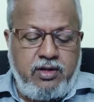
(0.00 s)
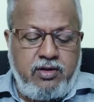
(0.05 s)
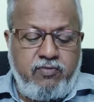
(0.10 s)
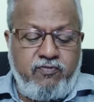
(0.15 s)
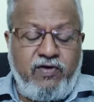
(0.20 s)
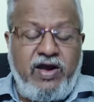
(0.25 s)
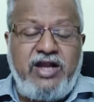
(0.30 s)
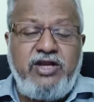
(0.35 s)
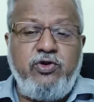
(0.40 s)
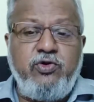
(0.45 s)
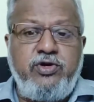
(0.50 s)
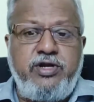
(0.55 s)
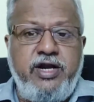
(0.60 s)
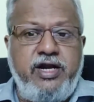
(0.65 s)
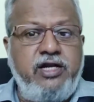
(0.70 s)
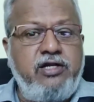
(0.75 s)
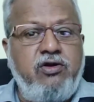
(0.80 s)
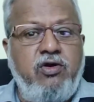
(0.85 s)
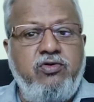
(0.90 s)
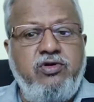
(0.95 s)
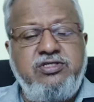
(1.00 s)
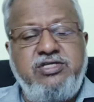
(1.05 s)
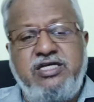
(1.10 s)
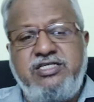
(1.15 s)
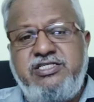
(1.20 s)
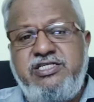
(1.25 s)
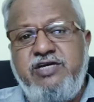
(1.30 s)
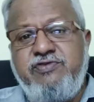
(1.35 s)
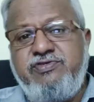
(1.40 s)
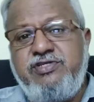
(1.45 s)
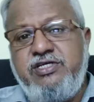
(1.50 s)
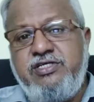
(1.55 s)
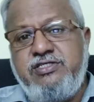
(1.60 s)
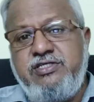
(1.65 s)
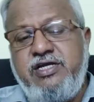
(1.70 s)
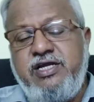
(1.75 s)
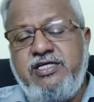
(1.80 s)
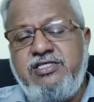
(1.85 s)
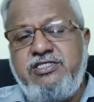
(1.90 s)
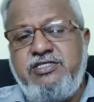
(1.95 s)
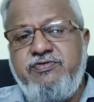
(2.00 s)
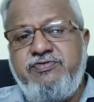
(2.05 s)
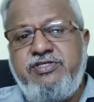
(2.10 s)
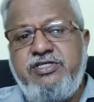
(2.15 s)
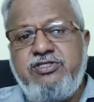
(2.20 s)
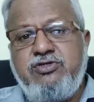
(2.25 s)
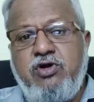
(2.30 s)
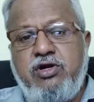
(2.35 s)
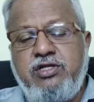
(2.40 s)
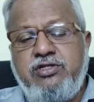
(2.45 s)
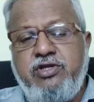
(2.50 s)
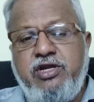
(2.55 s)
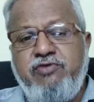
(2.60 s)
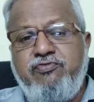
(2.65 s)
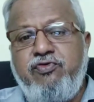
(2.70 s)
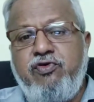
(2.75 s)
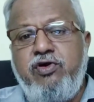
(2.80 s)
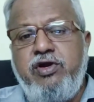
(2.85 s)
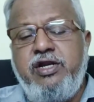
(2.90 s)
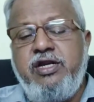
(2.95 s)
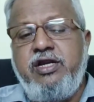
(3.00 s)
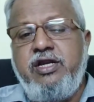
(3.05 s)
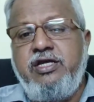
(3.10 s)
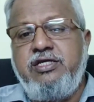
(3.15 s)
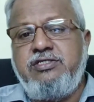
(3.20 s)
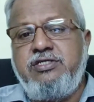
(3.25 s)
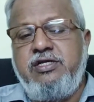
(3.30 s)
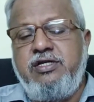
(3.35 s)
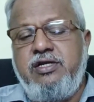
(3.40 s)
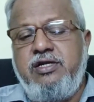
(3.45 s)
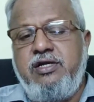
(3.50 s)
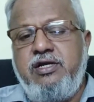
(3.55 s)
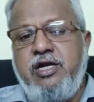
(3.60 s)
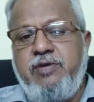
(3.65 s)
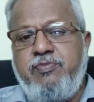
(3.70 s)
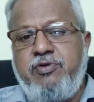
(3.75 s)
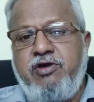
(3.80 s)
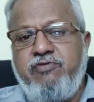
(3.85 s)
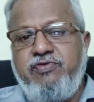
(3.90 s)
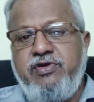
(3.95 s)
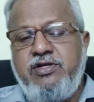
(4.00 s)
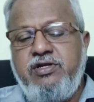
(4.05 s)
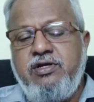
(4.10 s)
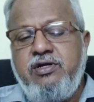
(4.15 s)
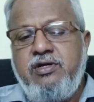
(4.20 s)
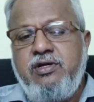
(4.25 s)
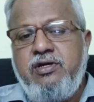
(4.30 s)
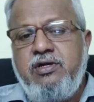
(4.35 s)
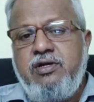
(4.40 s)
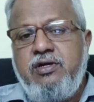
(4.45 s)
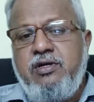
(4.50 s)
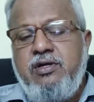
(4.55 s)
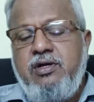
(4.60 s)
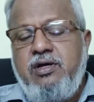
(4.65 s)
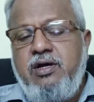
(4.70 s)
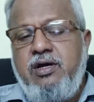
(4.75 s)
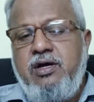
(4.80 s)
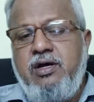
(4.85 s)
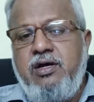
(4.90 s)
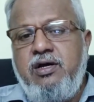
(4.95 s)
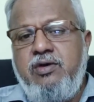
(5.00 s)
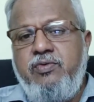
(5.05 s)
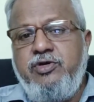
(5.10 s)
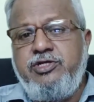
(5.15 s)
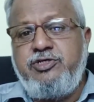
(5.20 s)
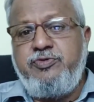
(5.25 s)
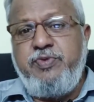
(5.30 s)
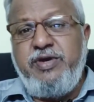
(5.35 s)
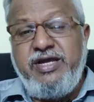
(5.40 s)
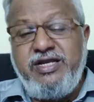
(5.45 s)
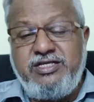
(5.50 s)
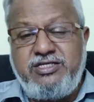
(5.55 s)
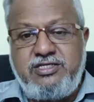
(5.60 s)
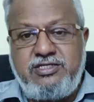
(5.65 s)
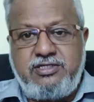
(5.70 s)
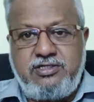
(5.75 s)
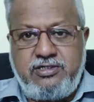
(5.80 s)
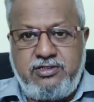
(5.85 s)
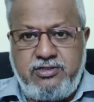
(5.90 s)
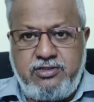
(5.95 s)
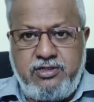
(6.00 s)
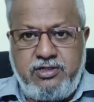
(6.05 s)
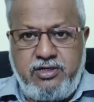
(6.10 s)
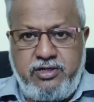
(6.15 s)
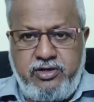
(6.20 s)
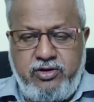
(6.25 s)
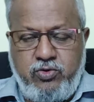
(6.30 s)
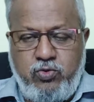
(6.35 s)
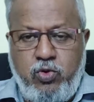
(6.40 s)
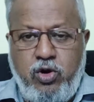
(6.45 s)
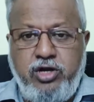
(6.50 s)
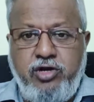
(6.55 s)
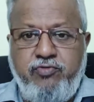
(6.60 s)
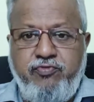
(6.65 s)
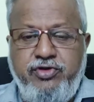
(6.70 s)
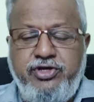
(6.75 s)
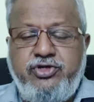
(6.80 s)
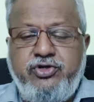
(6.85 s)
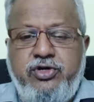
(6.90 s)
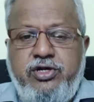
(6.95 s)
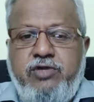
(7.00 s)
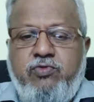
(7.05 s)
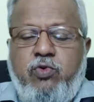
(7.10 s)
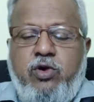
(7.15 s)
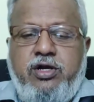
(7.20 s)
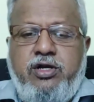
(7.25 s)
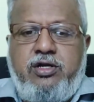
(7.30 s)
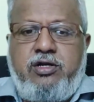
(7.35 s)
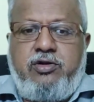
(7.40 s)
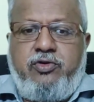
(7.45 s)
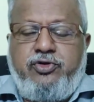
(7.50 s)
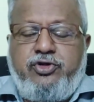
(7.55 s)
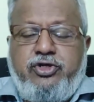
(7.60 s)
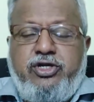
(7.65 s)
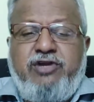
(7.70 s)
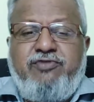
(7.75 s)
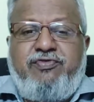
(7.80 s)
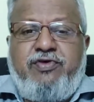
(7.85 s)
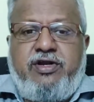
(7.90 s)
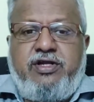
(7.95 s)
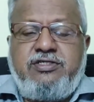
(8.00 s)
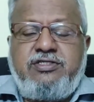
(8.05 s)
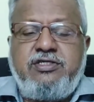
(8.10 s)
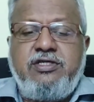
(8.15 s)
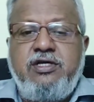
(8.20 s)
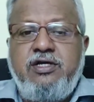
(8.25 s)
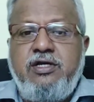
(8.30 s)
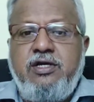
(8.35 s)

Value traded counters, HDFC is there. HDFC has got a threefold increase in net profit, which means what we should infer is,